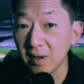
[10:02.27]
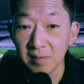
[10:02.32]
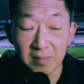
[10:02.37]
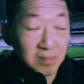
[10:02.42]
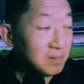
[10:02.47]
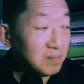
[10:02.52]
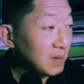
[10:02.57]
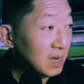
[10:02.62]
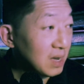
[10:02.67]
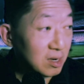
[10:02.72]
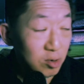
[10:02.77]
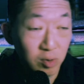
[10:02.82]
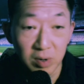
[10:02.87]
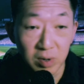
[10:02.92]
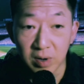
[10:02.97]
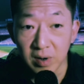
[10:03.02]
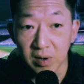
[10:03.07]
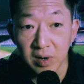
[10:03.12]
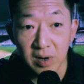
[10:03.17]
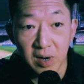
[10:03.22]
my
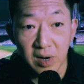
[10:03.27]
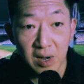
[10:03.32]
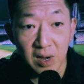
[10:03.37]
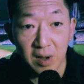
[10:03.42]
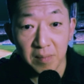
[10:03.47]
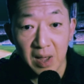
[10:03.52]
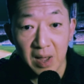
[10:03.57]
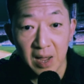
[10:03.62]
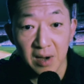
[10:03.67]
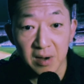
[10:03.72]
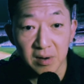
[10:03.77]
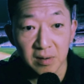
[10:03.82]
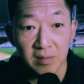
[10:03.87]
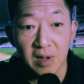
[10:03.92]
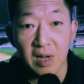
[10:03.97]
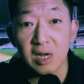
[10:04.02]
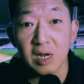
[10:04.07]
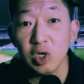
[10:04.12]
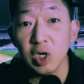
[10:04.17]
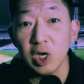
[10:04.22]
Twitter handle,
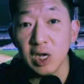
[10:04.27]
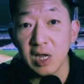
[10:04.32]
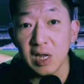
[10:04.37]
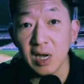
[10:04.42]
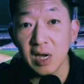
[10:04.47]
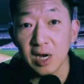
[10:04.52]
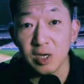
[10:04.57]
Chinky